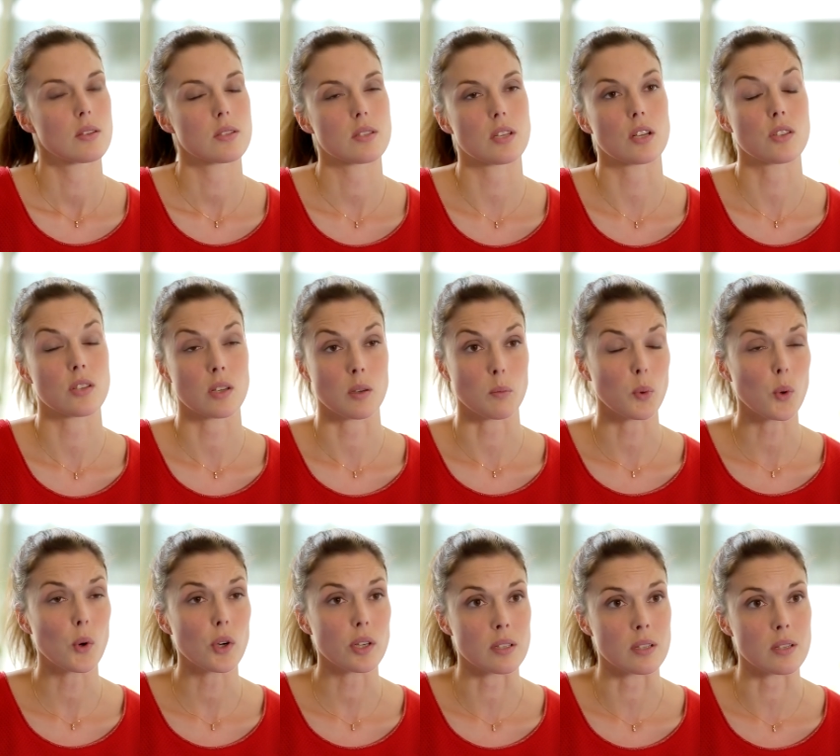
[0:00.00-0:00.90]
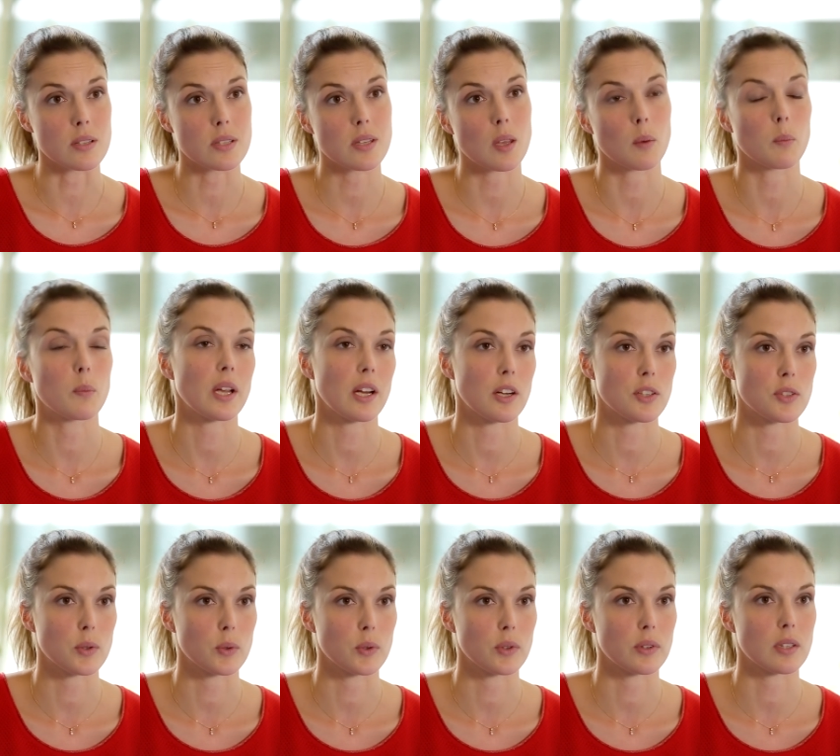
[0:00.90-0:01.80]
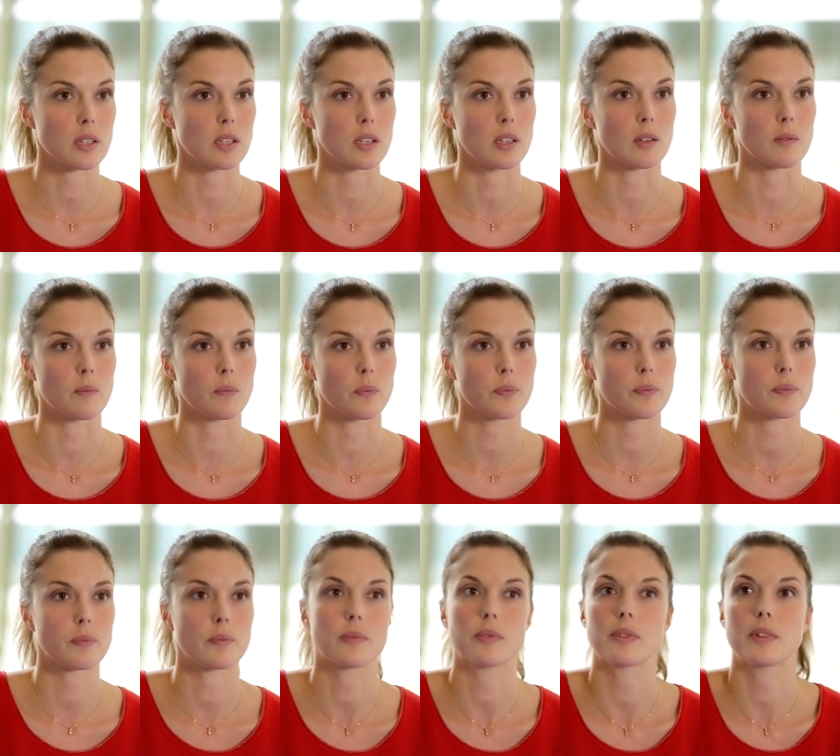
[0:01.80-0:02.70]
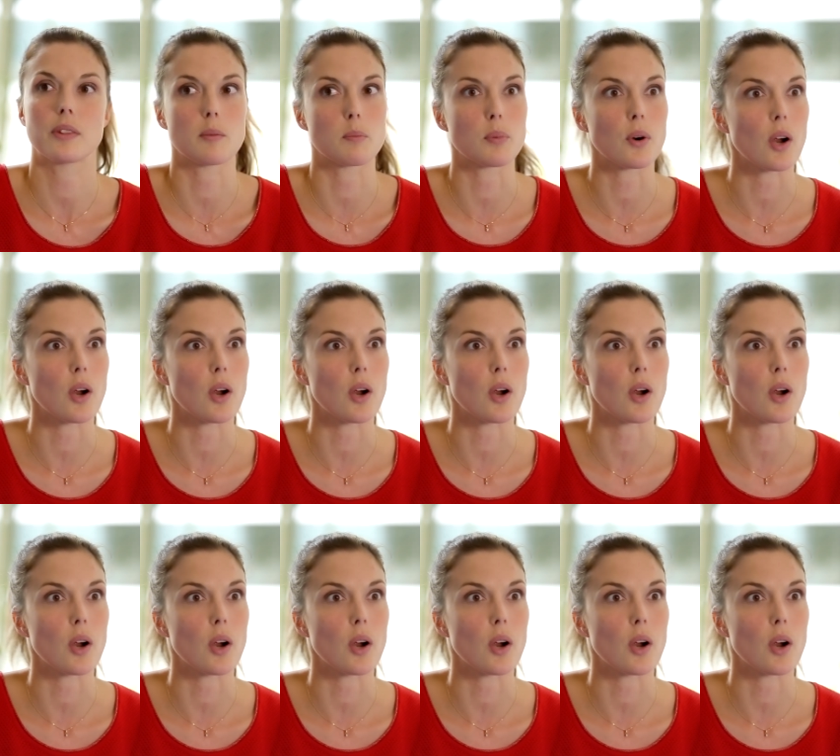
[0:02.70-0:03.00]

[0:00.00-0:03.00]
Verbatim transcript: such an importance compared to the, the